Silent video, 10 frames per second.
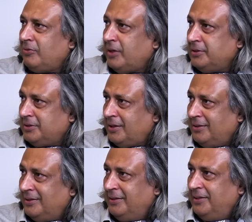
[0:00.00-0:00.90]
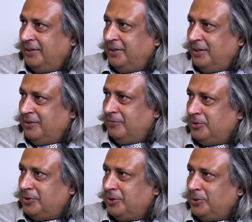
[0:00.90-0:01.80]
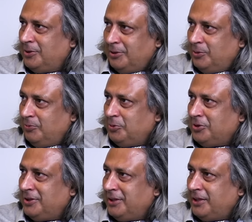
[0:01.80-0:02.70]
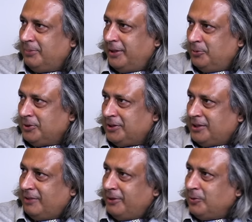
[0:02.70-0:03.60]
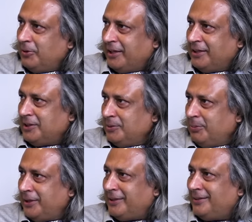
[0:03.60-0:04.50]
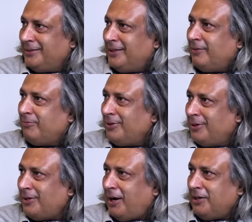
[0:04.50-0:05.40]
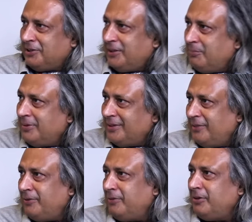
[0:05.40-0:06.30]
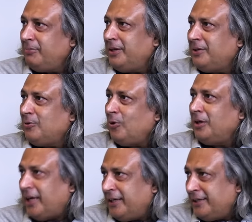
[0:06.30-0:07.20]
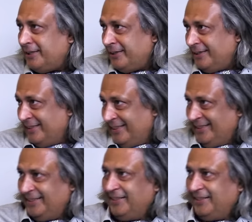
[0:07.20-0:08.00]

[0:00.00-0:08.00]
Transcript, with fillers: Afghanistan. Which if you see the agreement, US said, we don't recognize it, but they have asked them that we will be called IEA. Okay.